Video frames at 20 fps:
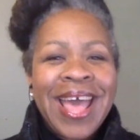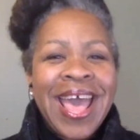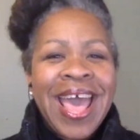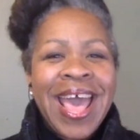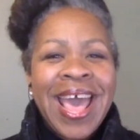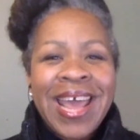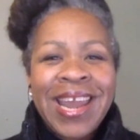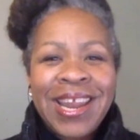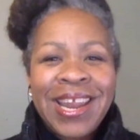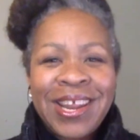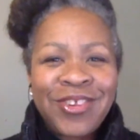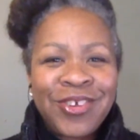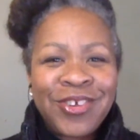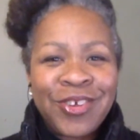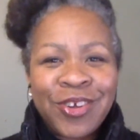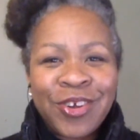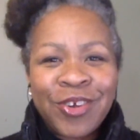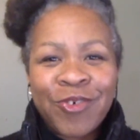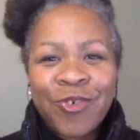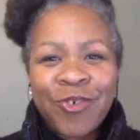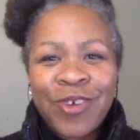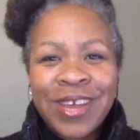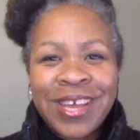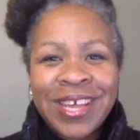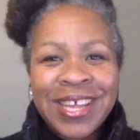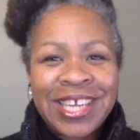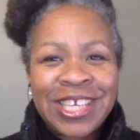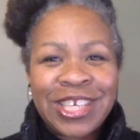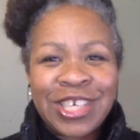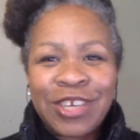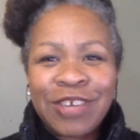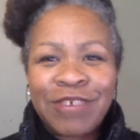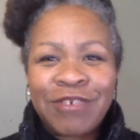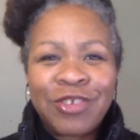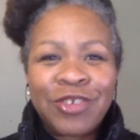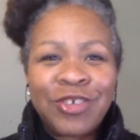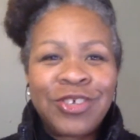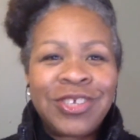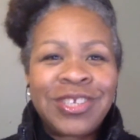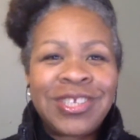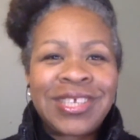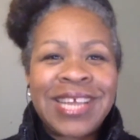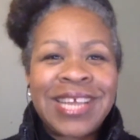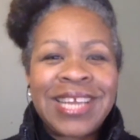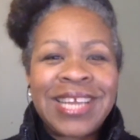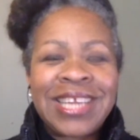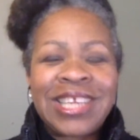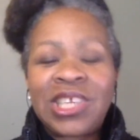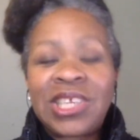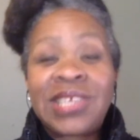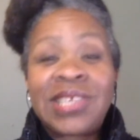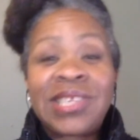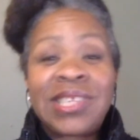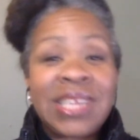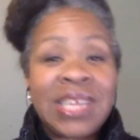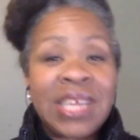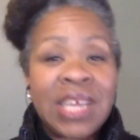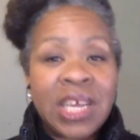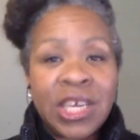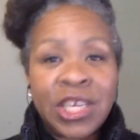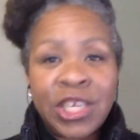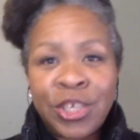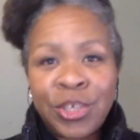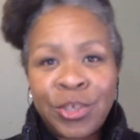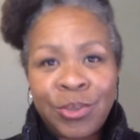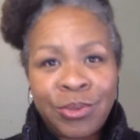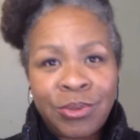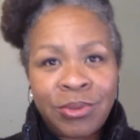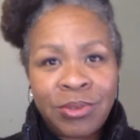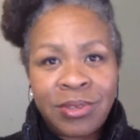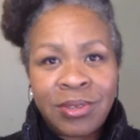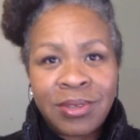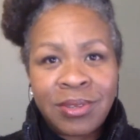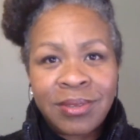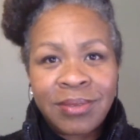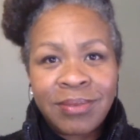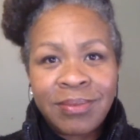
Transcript: add it to your growing collection of tools, and it's just sitting unused.